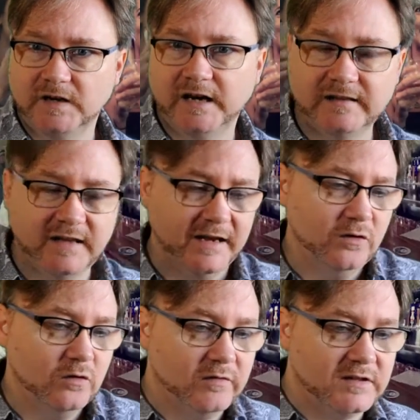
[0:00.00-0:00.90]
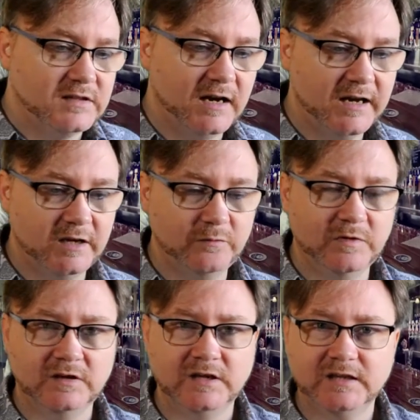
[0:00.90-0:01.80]
And then over
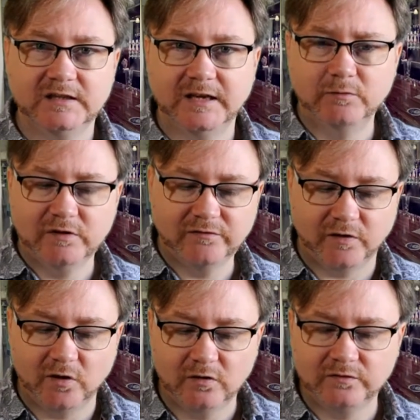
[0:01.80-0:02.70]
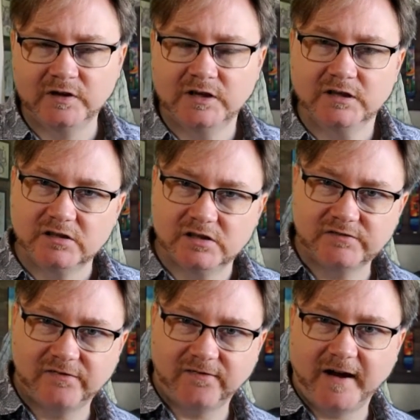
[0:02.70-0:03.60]
time they would evolve to
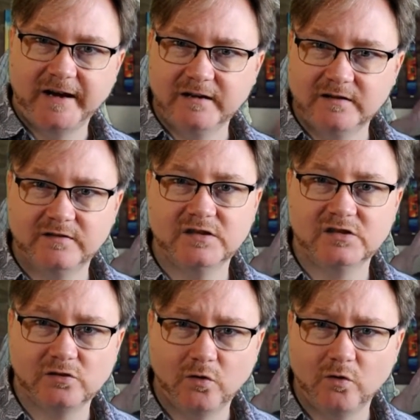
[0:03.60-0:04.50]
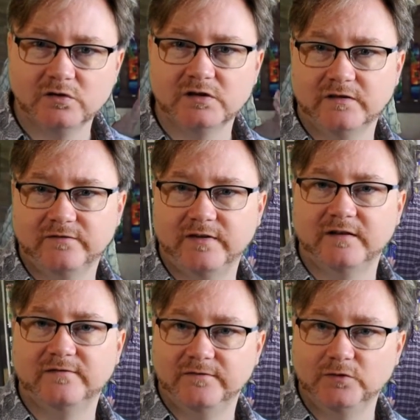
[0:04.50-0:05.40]
find the source of
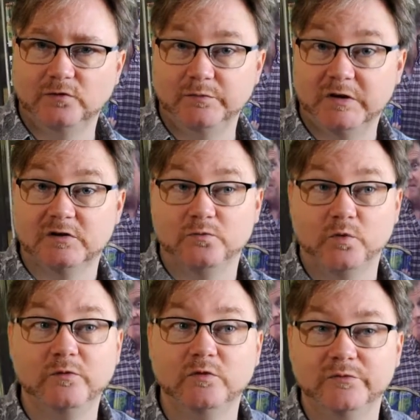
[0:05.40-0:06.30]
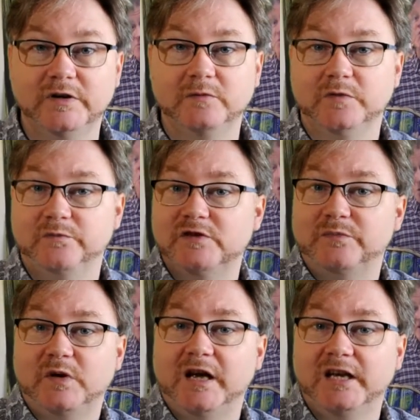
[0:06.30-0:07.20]
that food, because we wouldn't be able to
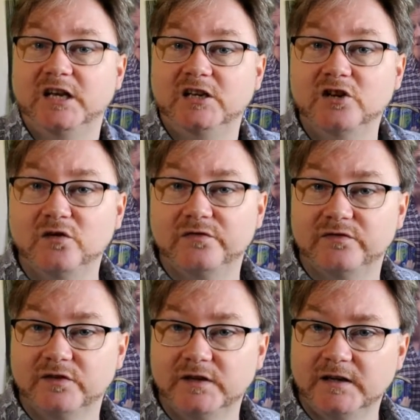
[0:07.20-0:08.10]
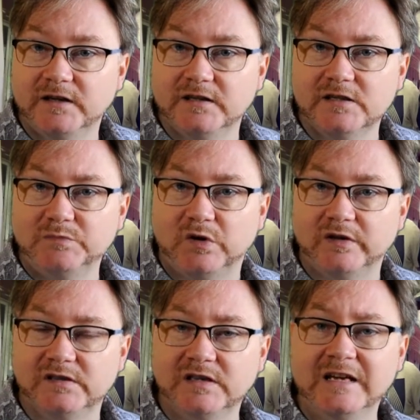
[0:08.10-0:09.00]
supply enough at this
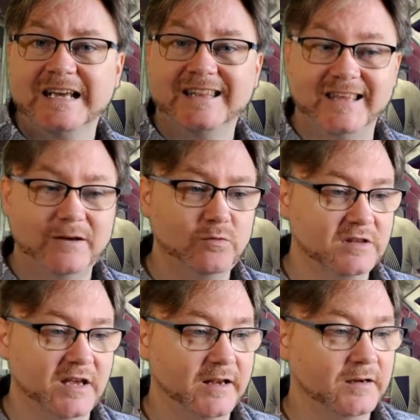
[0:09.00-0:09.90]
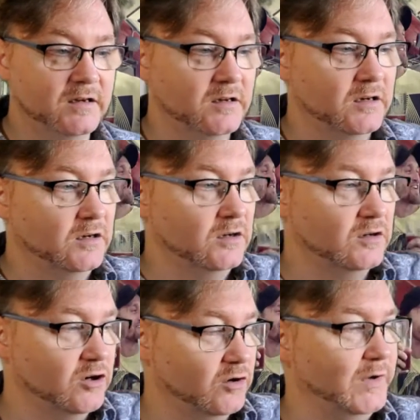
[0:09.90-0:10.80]
point. They would then
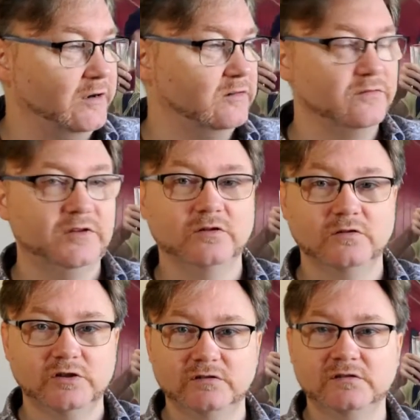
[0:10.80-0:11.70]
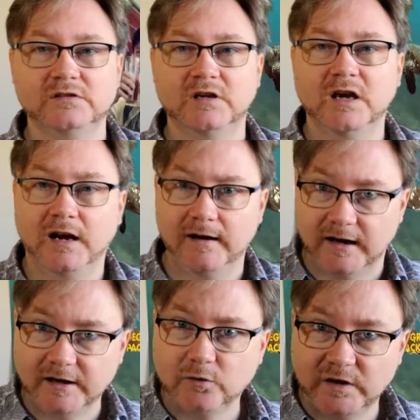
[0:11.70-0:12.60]
come out of the oceans
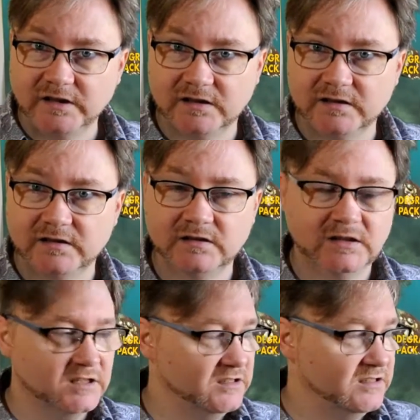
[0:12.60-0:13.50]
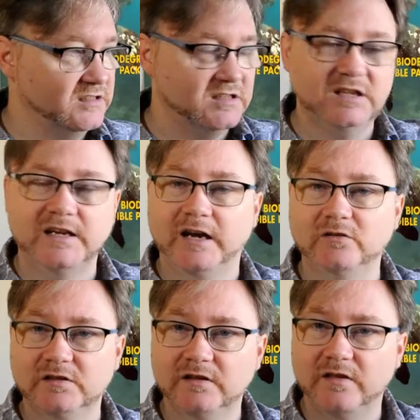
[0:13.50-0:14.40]
like we did to seek out
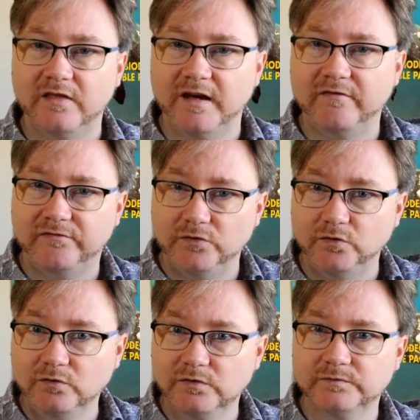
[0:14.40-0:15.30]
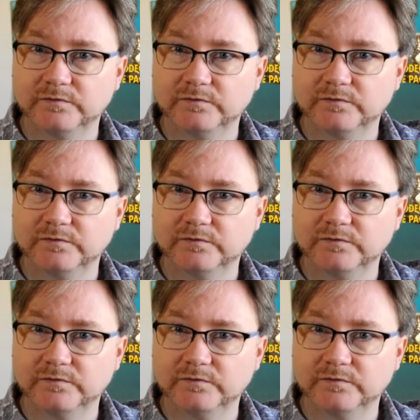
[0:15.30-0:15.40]
their food,